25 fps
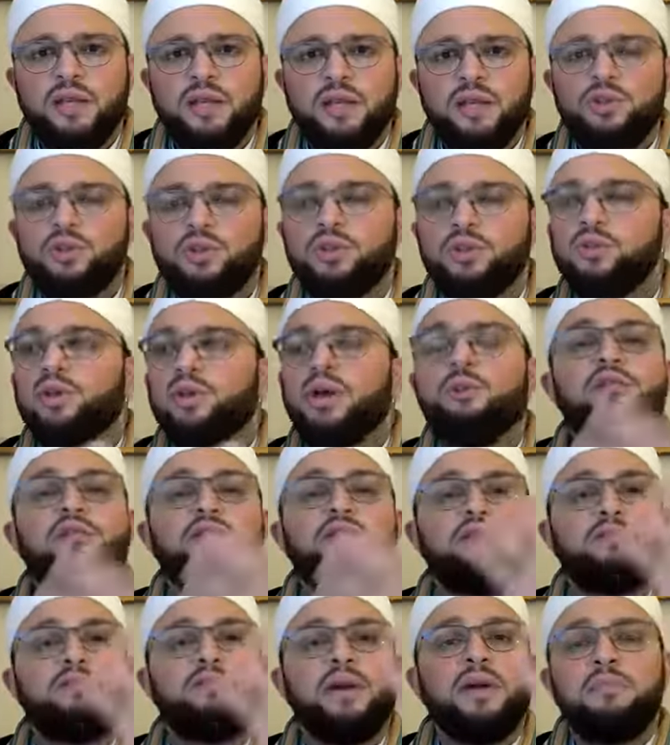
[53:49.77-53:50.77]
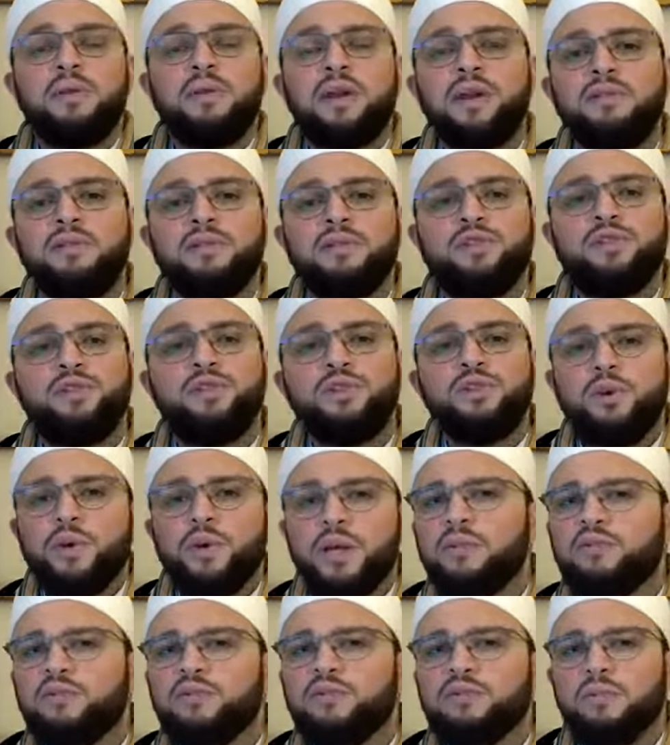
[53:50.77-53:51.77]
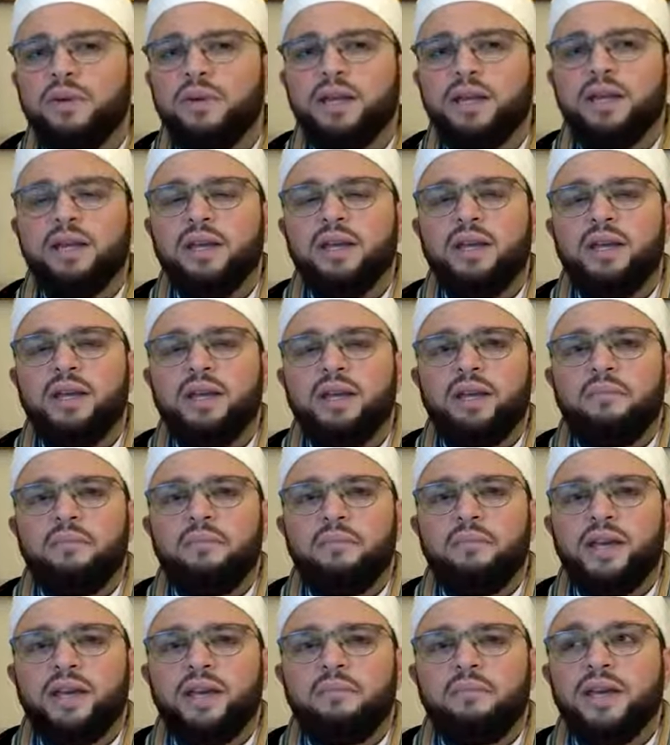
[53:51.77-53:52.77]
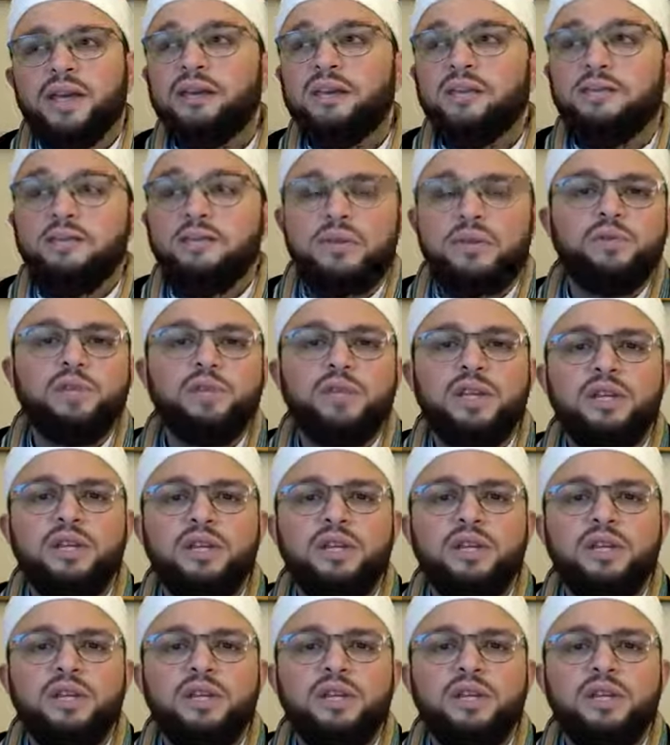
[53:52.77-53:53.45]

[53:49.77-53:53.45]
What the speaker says: You know what I want for my parents. You know what I want for my community.